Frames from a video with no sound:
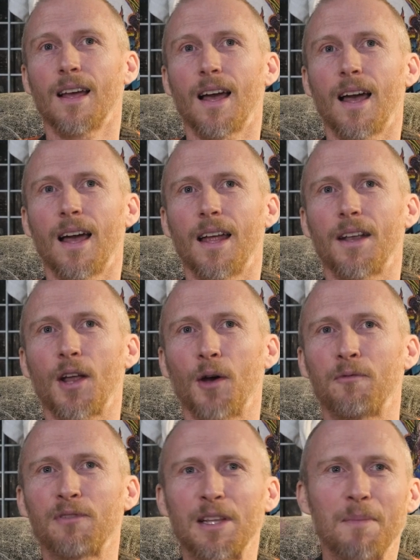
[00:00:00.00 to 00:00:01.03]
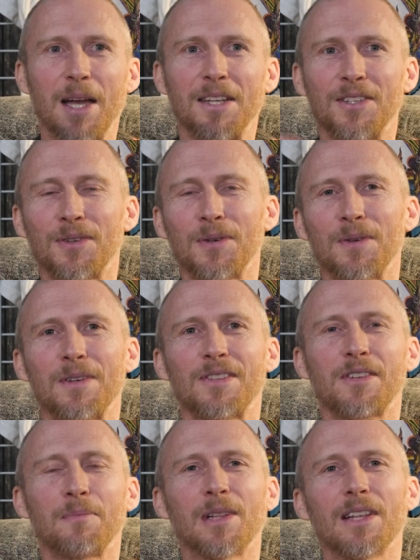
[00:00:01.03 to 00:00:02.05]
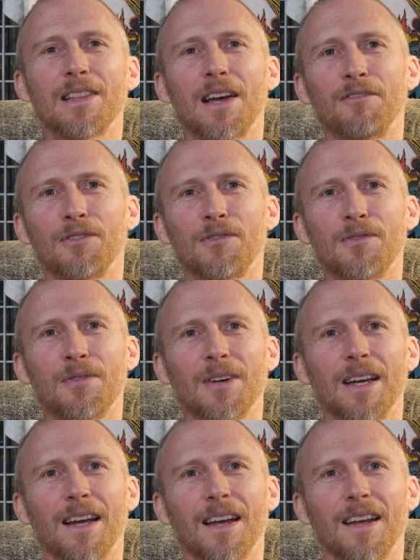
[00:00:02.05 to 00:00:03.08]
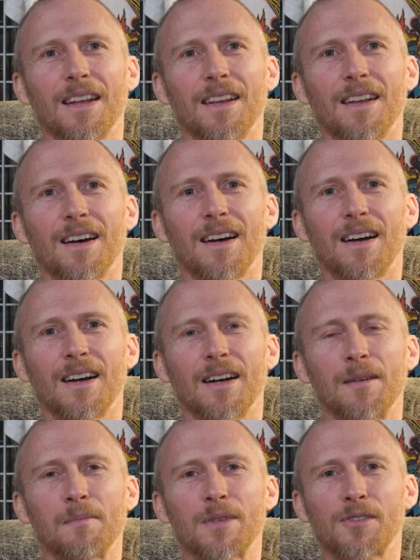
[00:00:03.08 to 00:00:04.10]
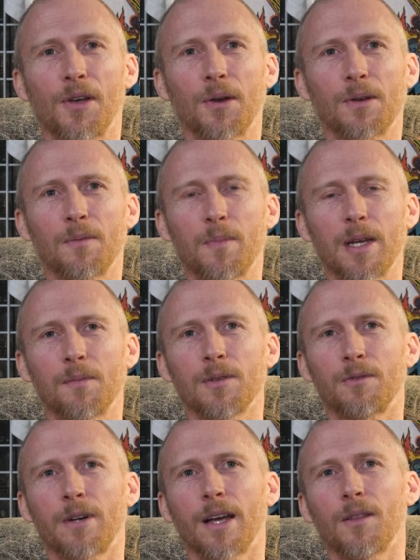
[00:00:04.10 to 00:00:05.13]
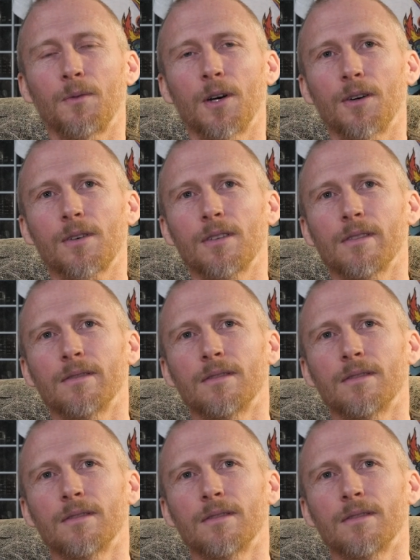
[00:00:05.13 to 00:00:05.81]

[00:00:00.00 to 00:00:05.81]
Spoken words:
and hopefully made to a similar level and stoking people around the world.